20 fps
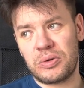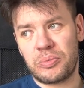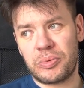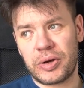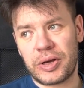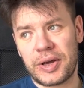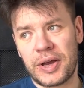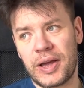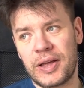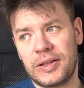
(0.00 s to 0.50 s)

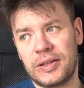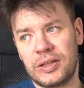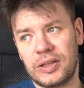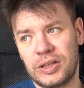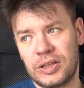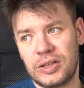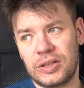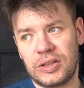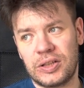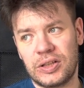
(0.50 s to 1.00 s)
back-end,
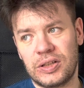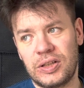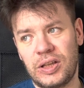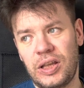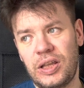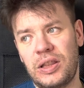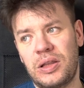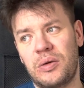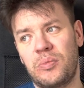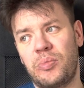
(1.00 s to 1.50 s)
and the
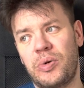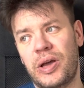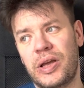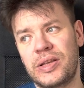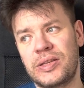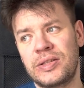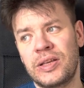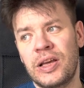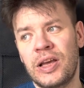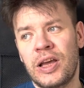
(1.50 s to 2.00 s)

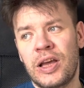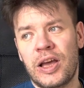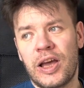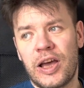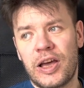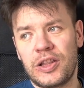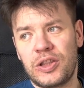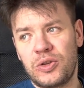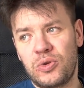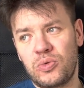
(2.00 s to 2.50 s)
database,
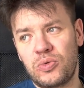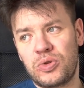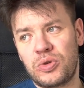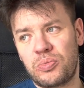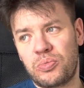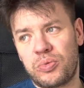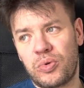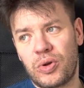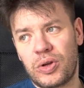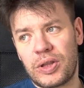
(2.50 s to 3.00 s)
and you
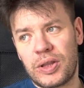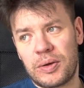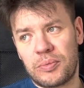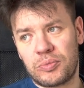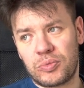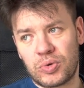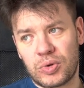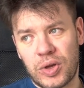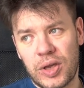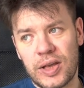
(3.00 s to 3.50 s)
deploy
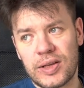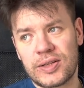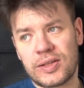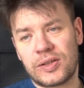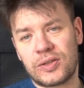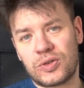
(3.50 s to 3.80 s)
them together.